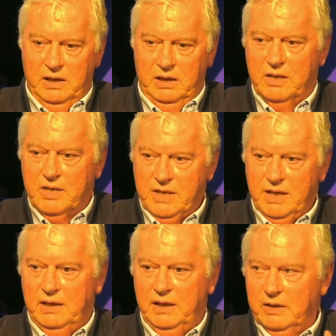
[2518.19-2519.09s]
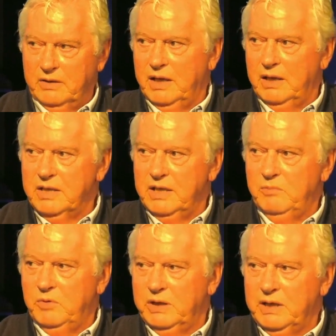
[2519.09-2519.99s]
understanding how to get a
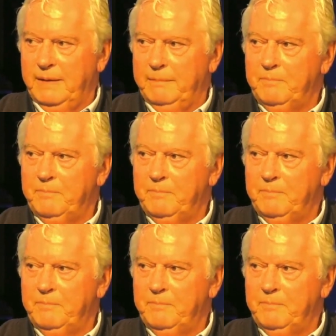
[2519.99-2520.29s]
team working.